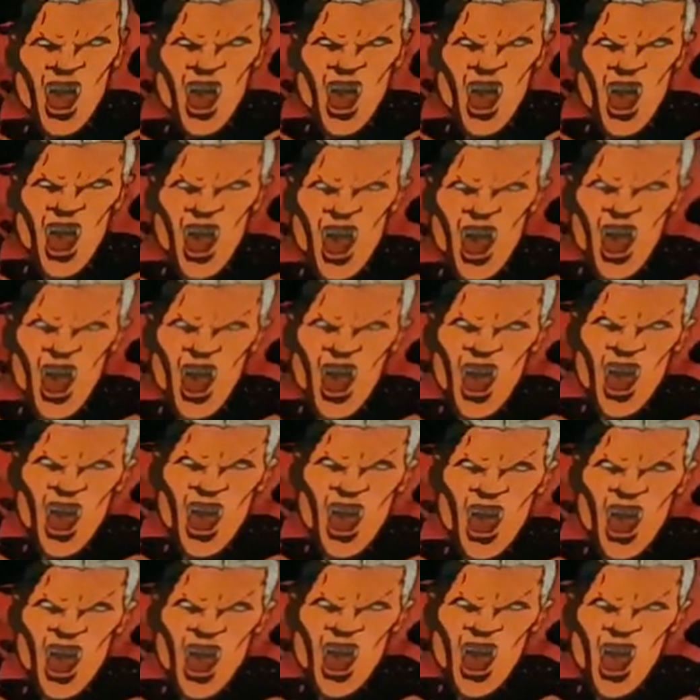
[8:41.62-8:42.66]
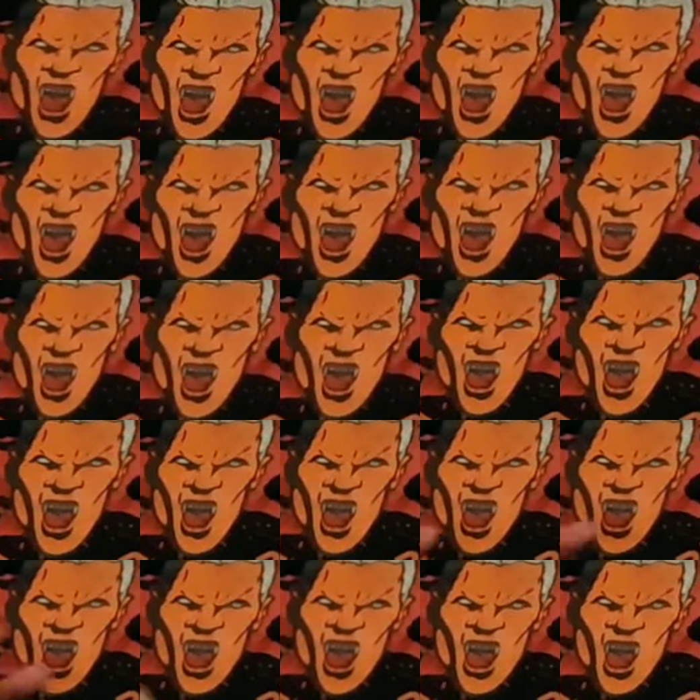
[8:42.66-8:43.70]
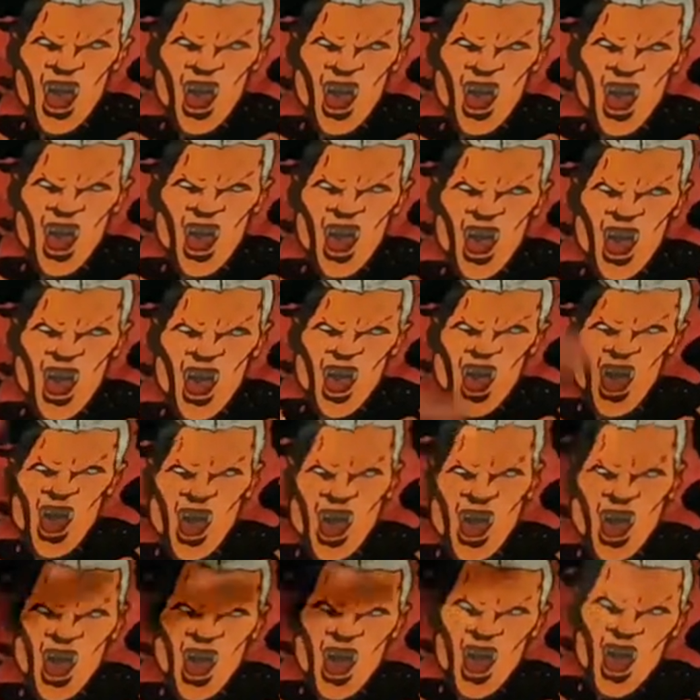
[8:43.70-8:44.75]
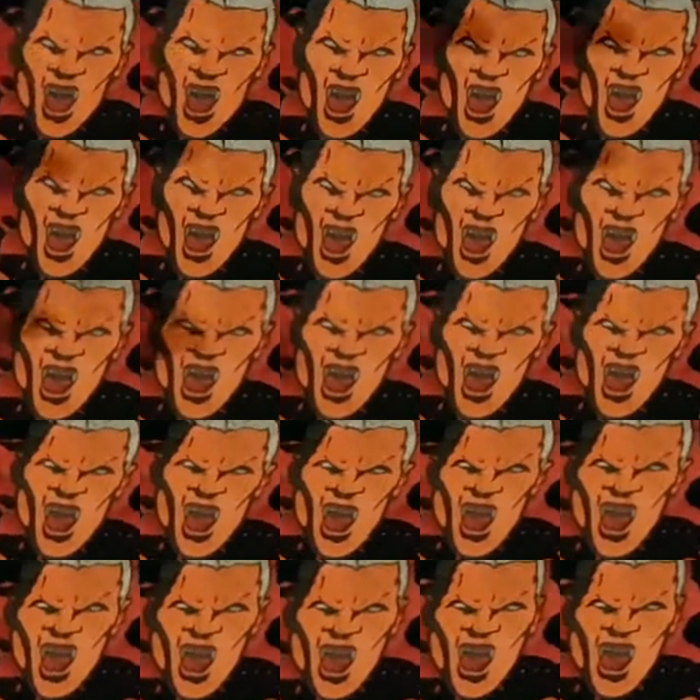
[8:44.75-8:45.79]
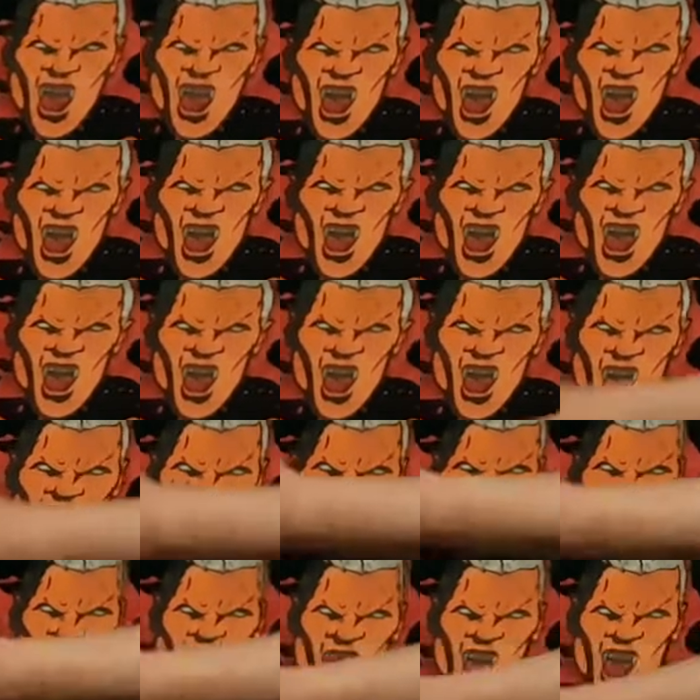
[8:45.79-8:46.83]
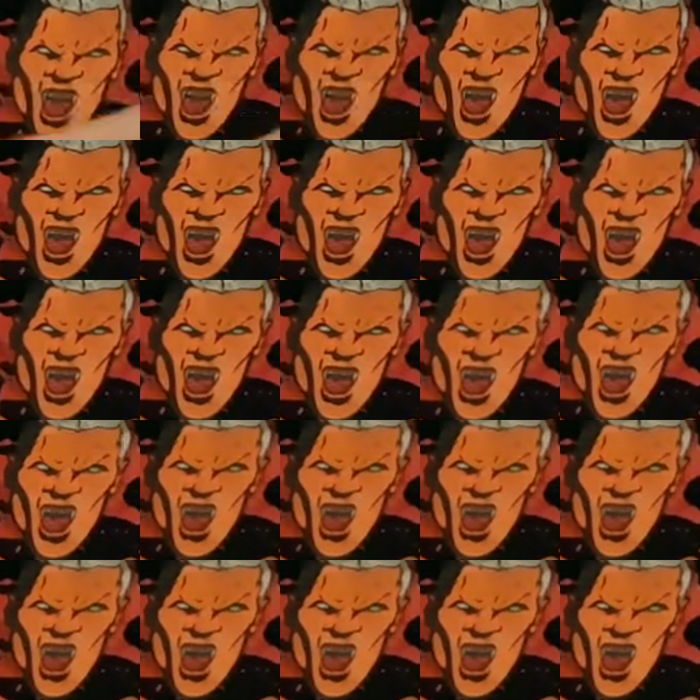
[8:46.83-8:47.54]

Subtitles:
(silent)